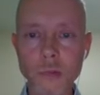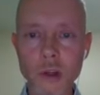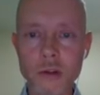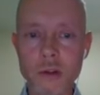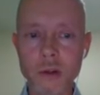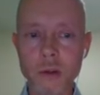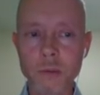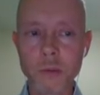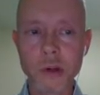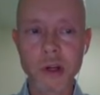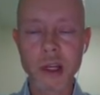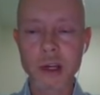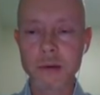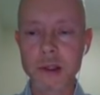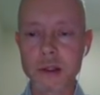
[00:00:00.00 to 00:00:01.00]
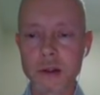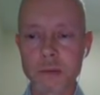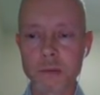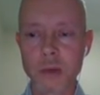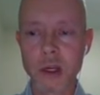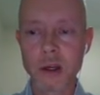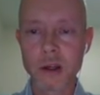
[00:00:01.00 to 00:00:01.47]
So there you have it,
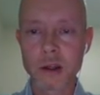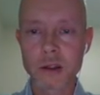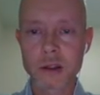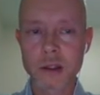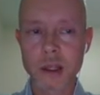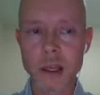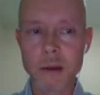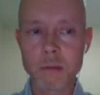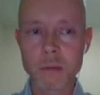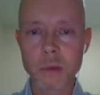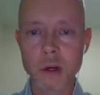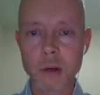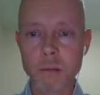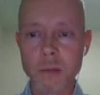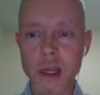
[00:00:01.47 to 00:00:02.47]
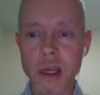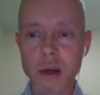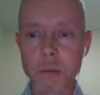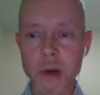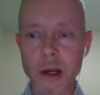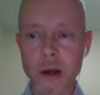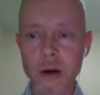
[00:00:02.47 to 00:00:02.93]
same
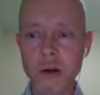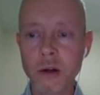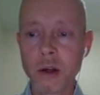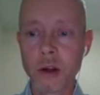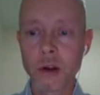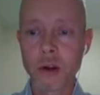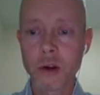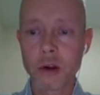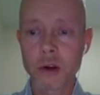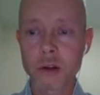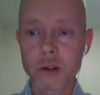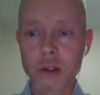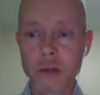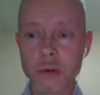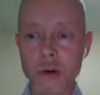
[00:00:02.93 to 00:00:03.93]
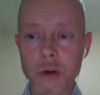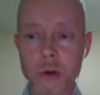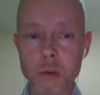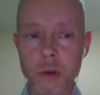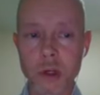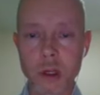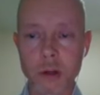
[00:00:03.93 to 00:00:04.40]
mating pattern, different
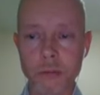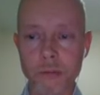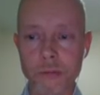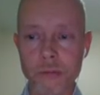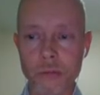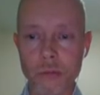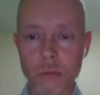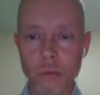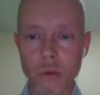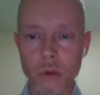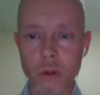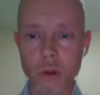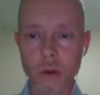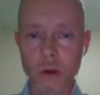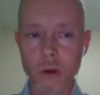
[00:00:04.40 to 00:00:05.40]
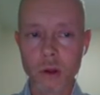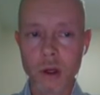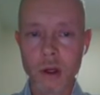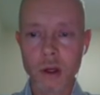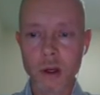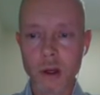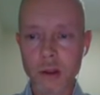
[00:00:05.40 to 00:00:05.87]
opening.
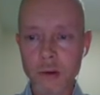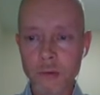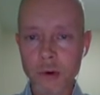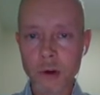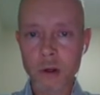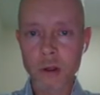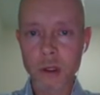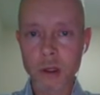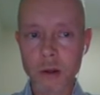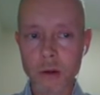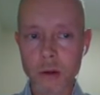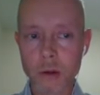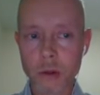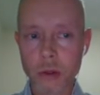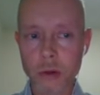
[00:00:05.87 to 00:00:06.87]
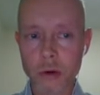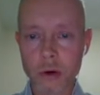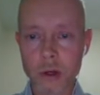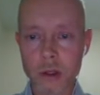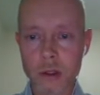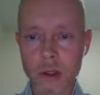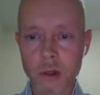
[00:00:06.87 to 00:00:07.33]
And then finally the
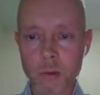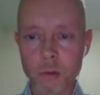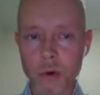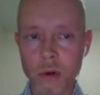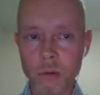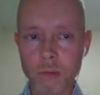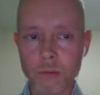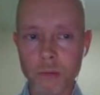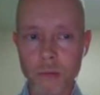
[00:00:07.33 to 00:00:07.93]
third example